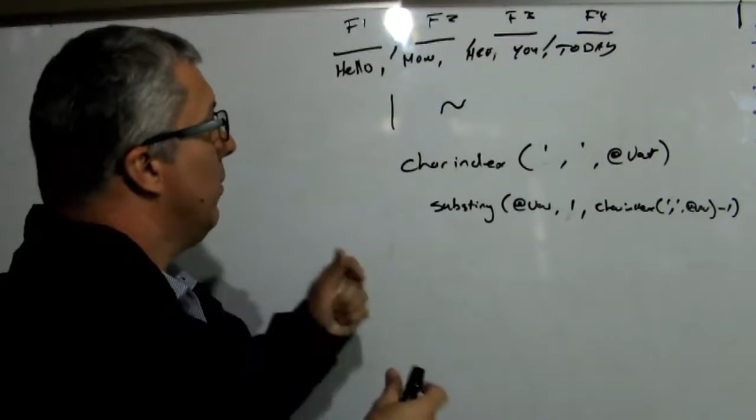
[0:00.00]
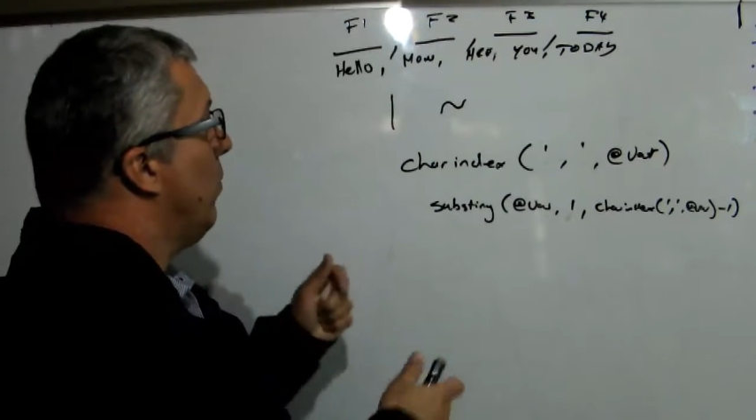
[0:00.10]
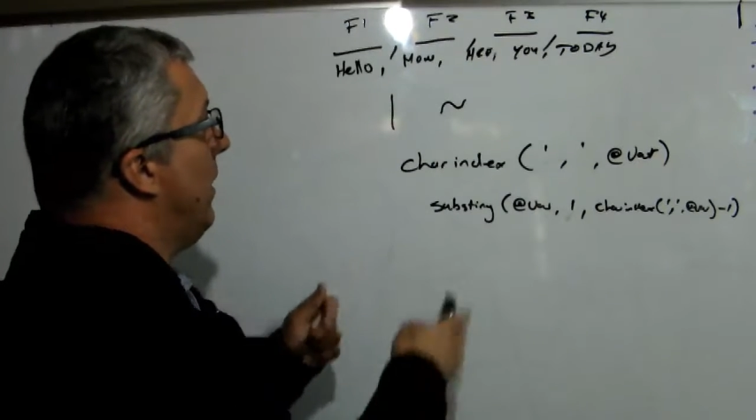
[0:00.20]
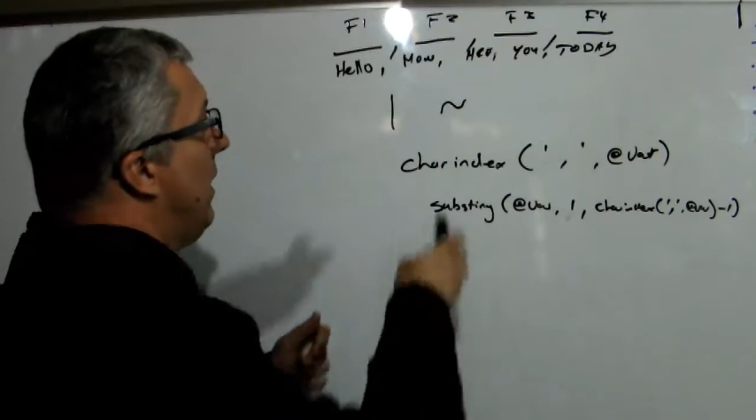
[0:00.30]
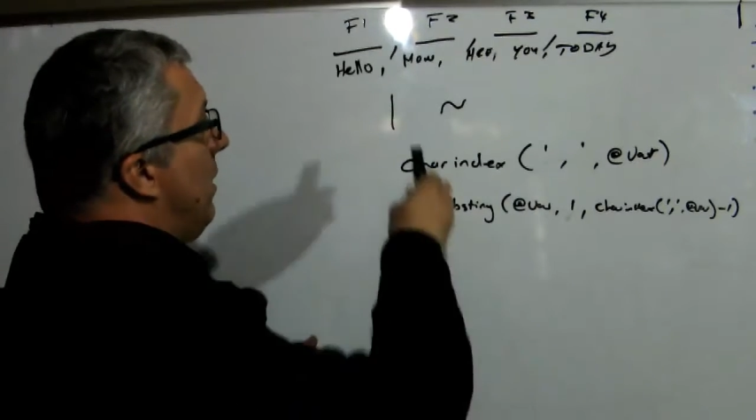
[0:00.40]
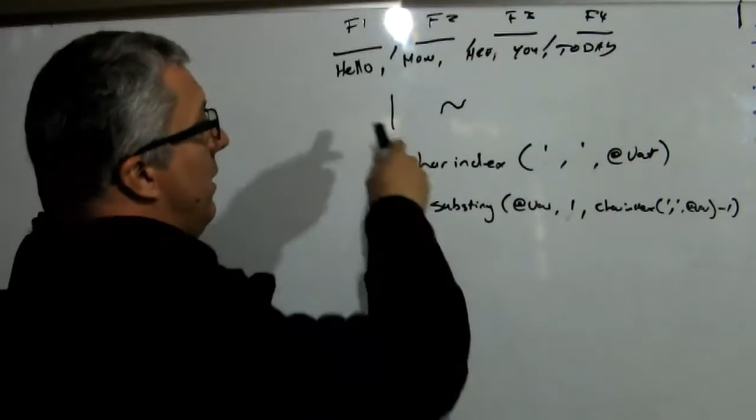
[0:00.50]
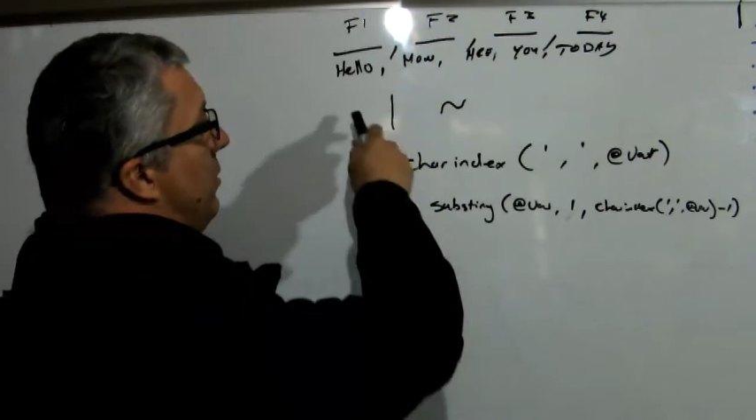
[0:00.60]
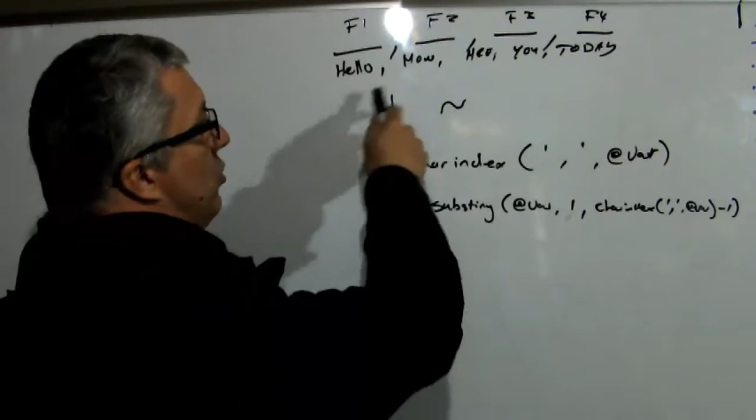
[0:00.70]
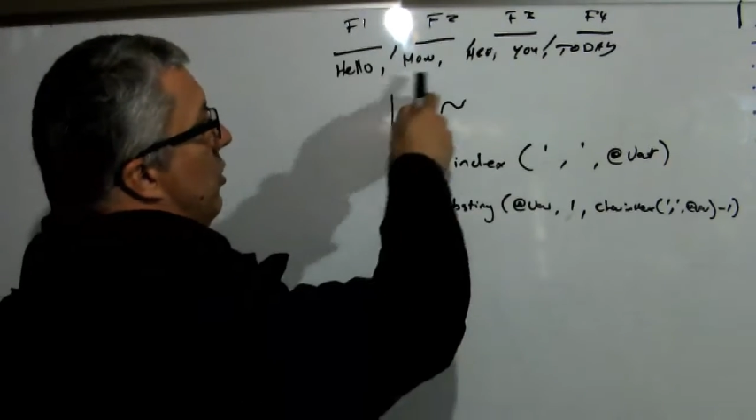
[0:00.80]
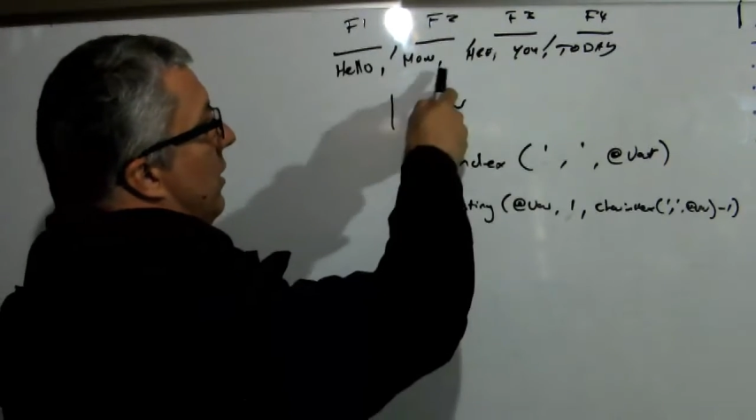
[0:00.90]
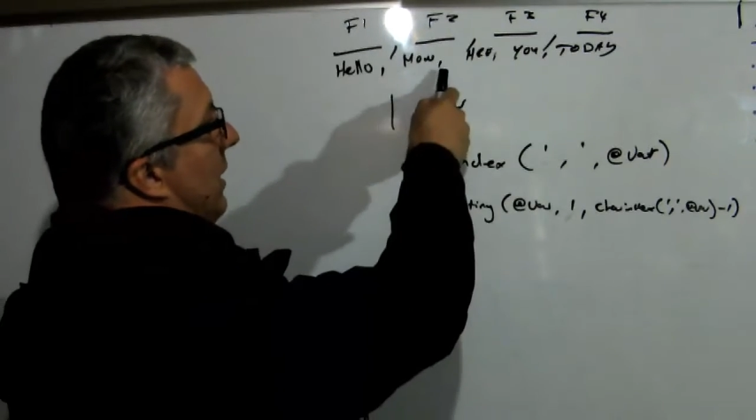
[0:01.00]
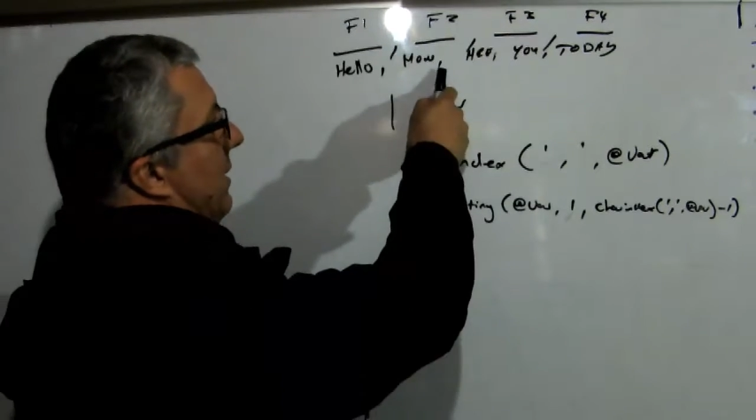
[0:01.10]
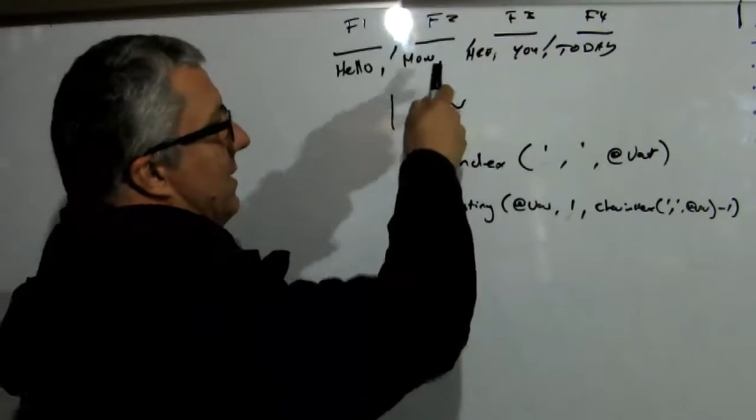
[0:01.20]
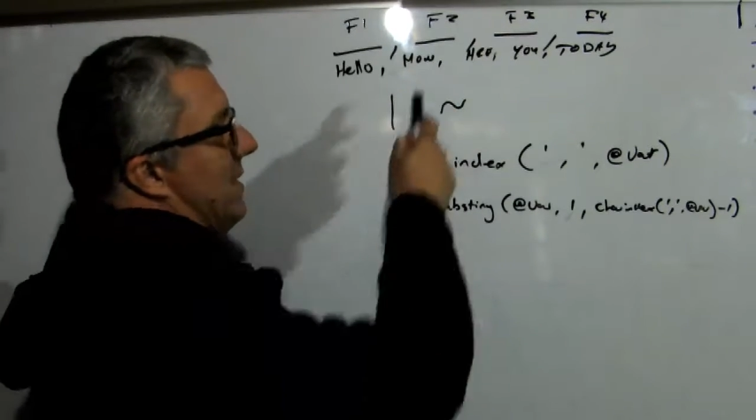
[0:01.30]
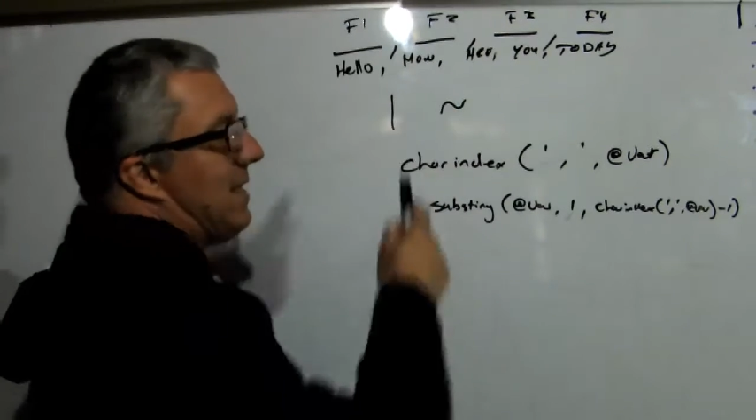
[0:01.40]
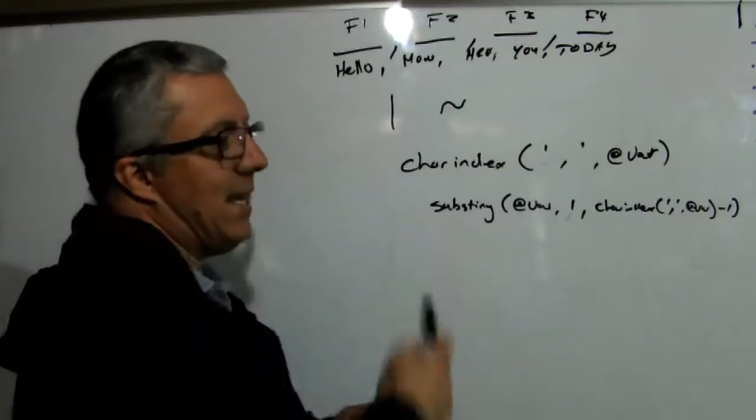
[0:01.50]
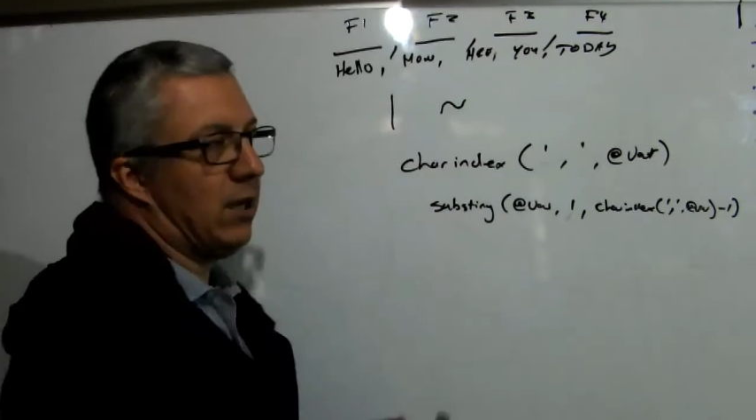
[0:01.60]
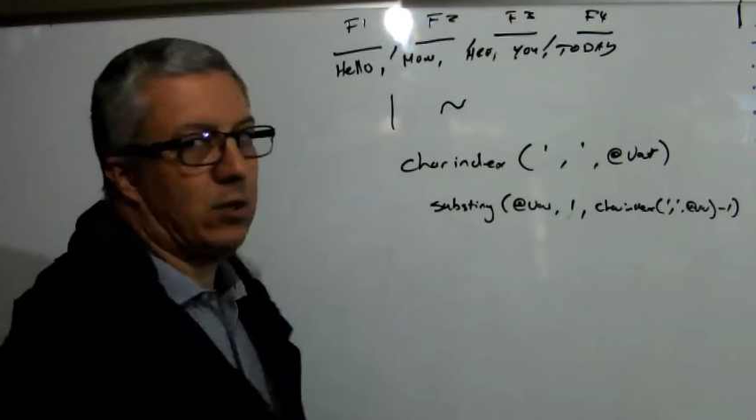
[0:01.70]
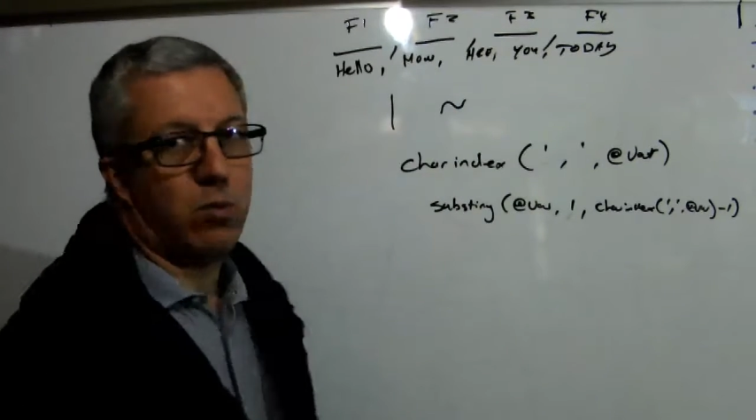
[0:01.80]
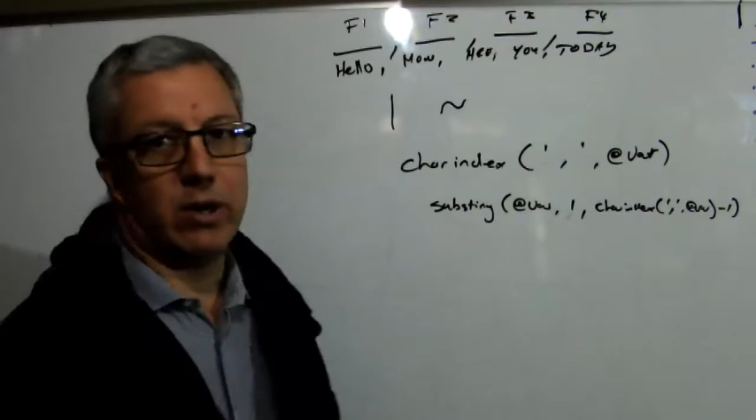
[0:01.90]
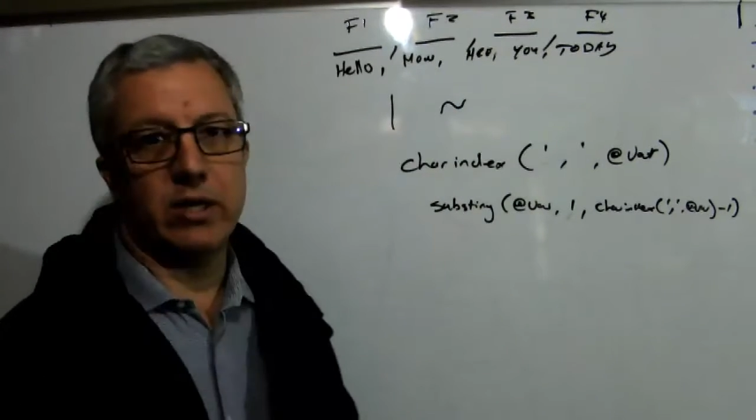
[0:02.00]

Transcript: when I need to look at the second one,